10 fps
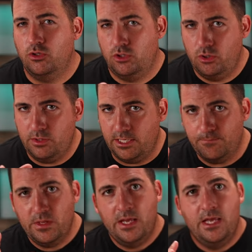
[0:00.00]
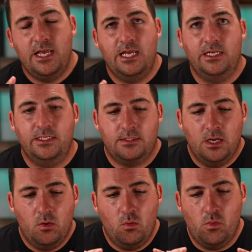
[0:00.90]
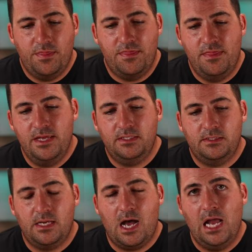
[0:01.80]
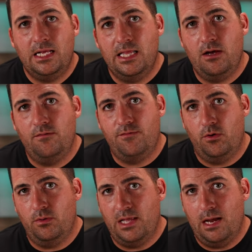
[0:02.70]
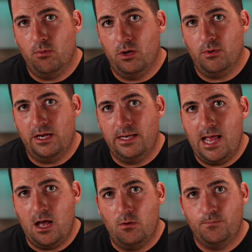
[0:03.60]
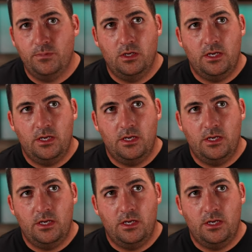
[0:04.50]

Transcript: you're doing is with this iCloud photo library right now,